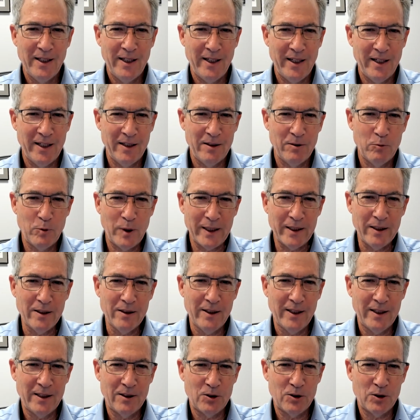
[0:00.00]
And
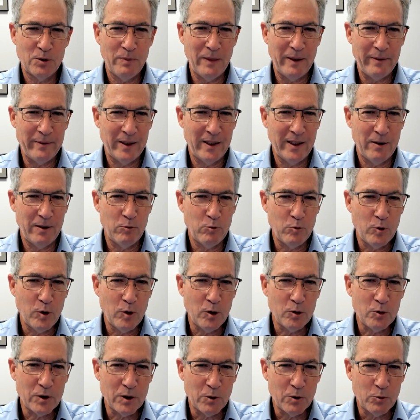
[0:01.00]
regulators, maybe they
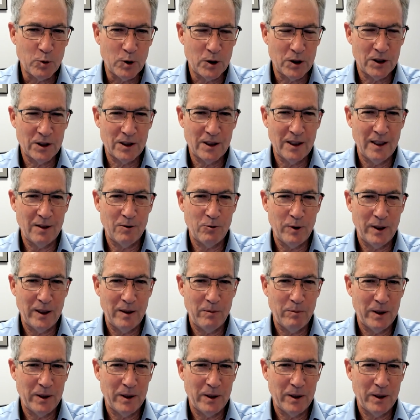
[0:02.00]
wrote the words that way,